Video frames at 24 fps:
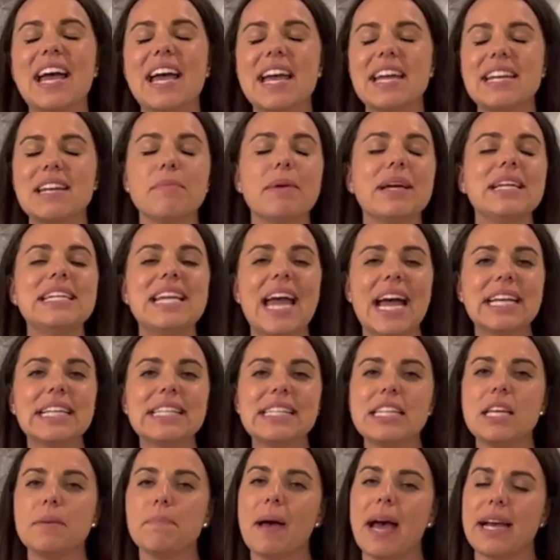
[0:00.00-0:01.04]
Now, my next
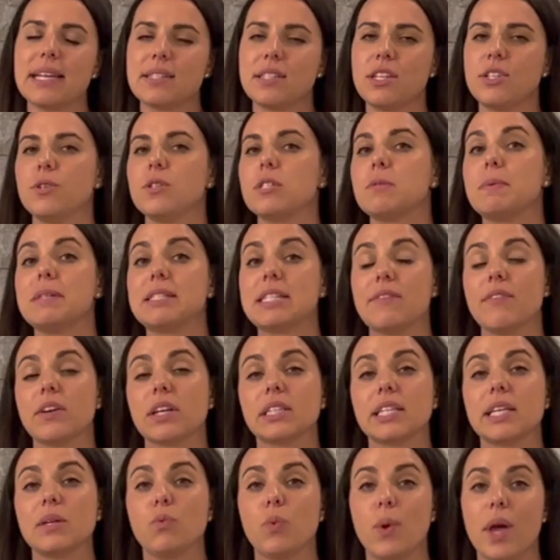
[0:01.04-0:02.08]
tip has to do
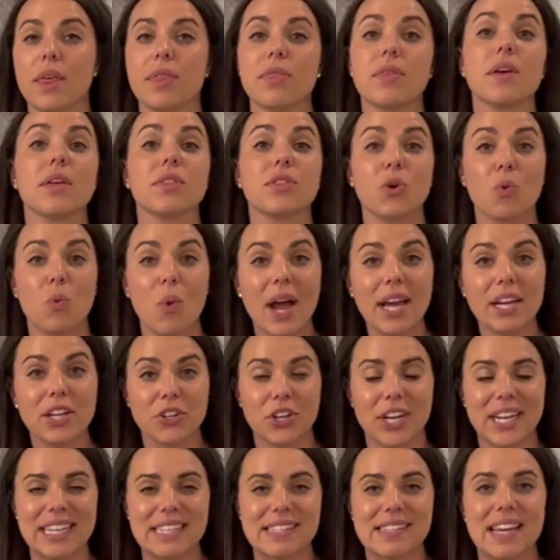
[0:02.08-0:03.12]
specifically with the
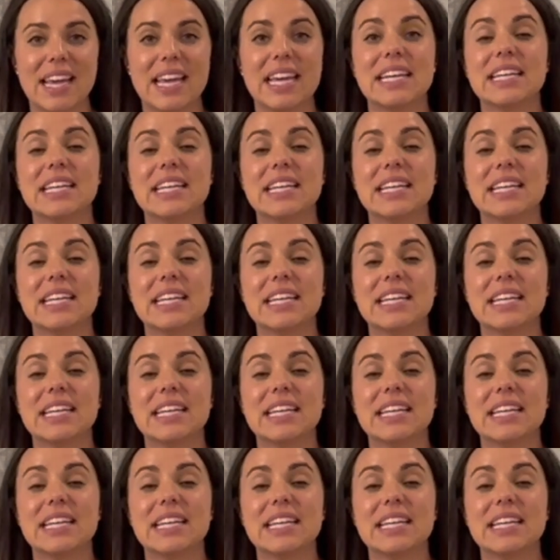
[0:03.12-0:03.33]
wineries.